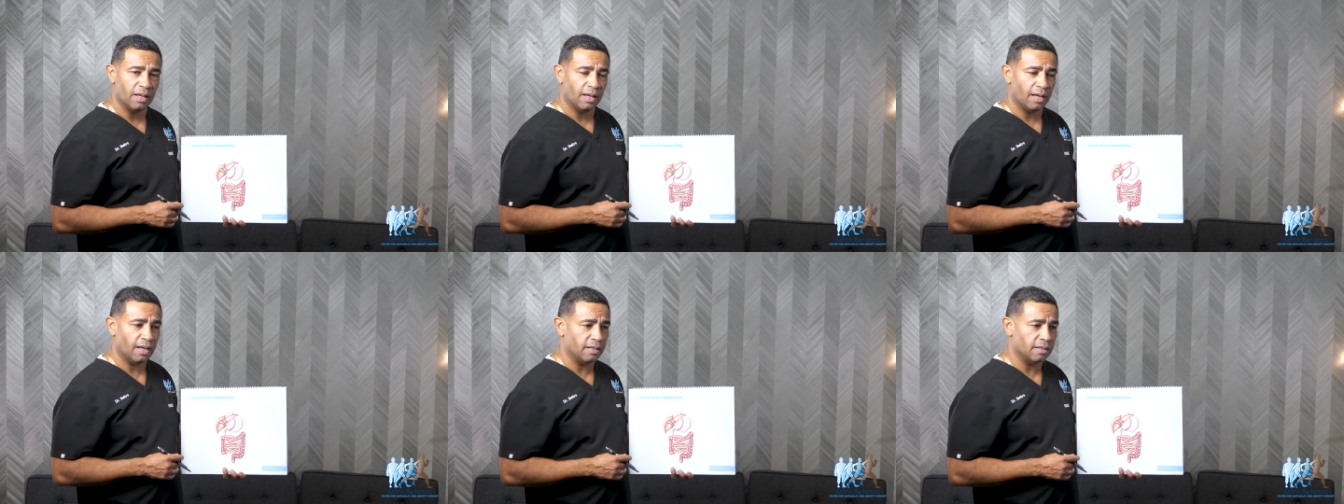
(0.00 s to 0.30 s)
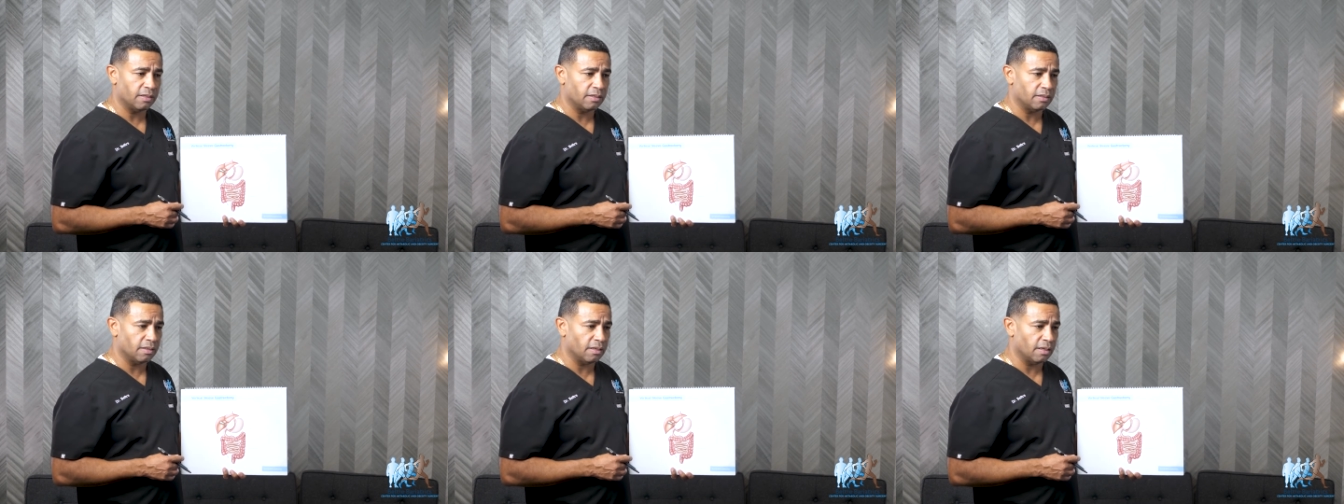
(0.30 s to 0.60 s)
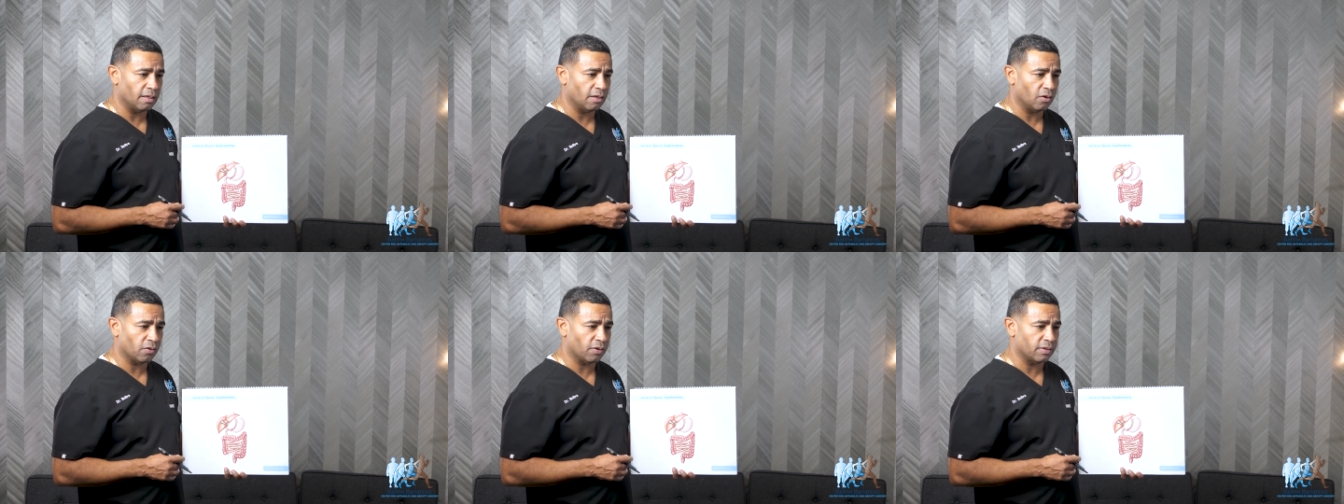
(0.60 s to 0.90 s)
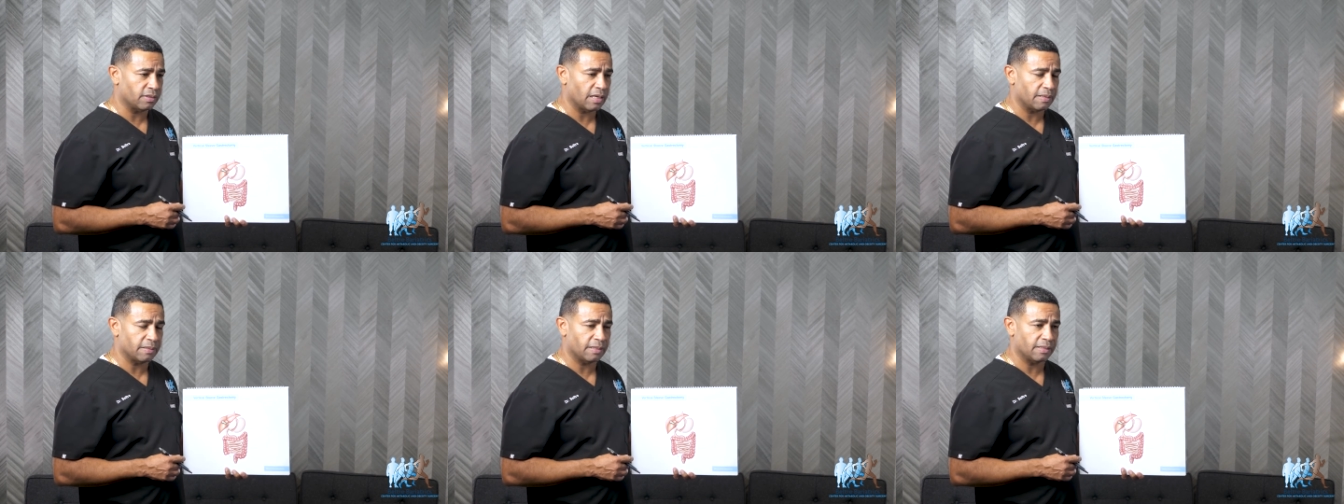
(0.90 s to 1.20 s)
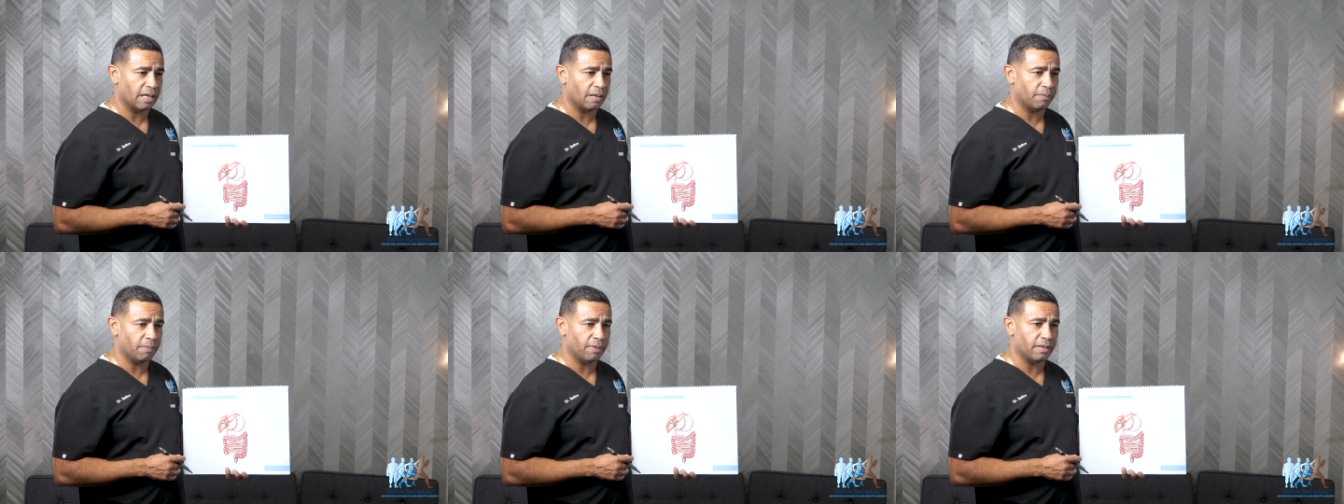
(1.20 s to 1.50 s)
and a lot of the time
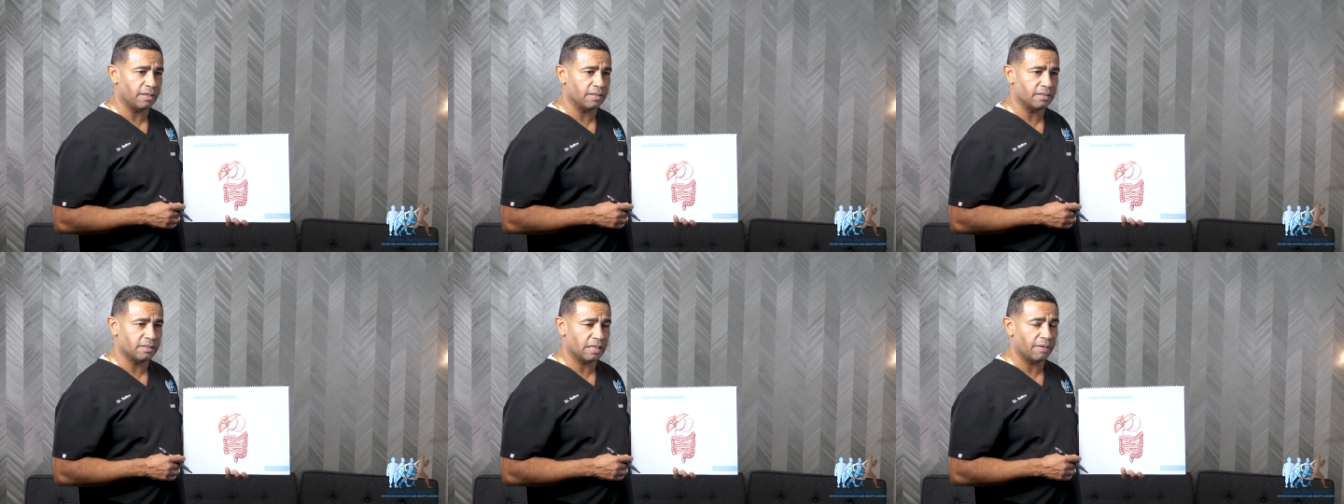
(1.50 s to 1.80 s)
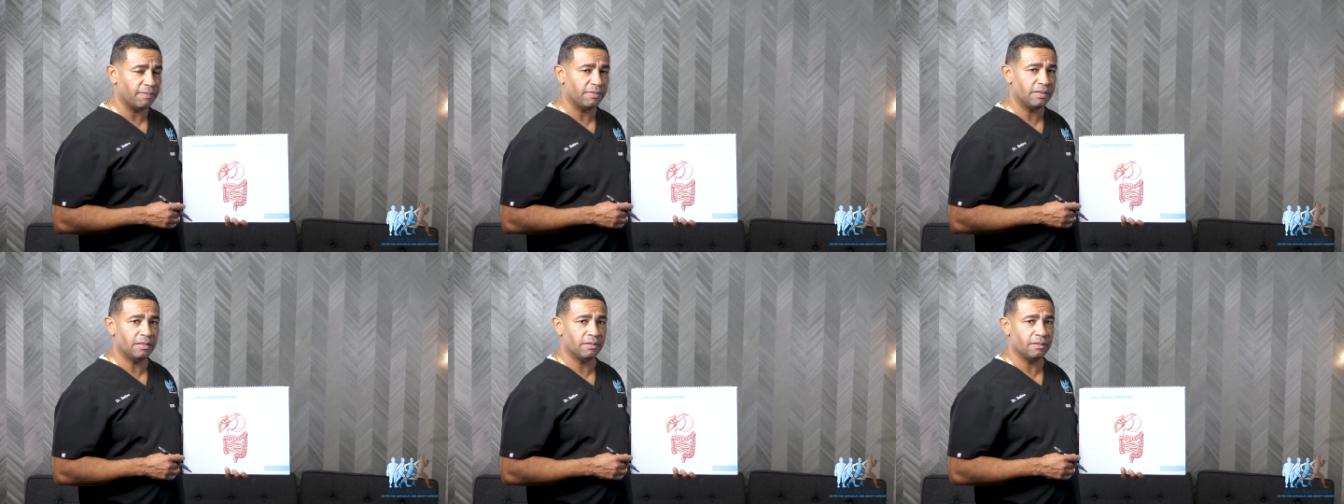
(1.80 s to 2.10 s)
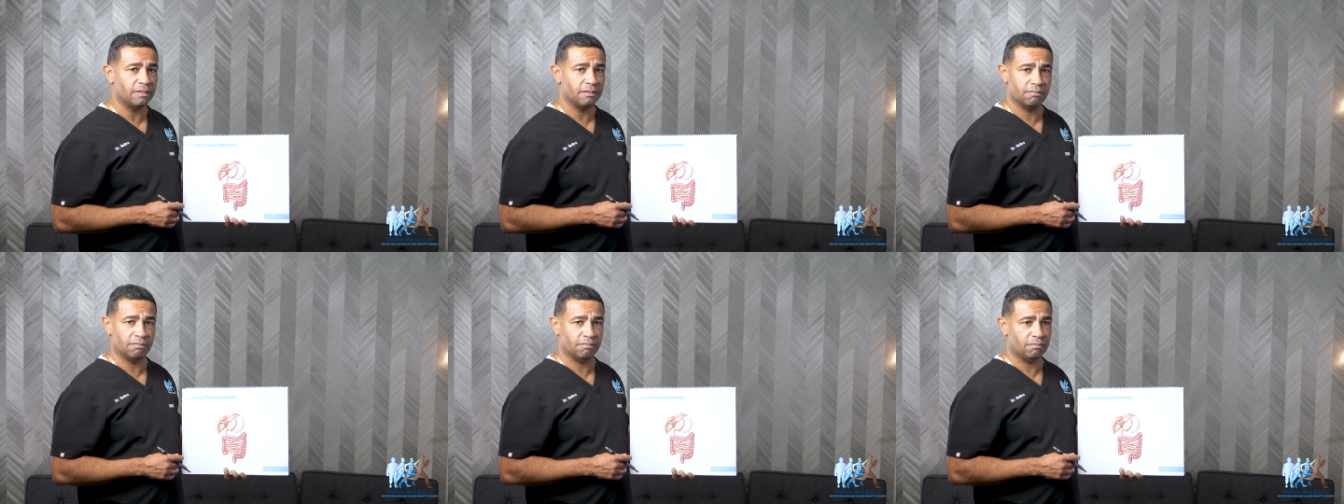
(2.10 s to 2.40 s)
the diabetes 70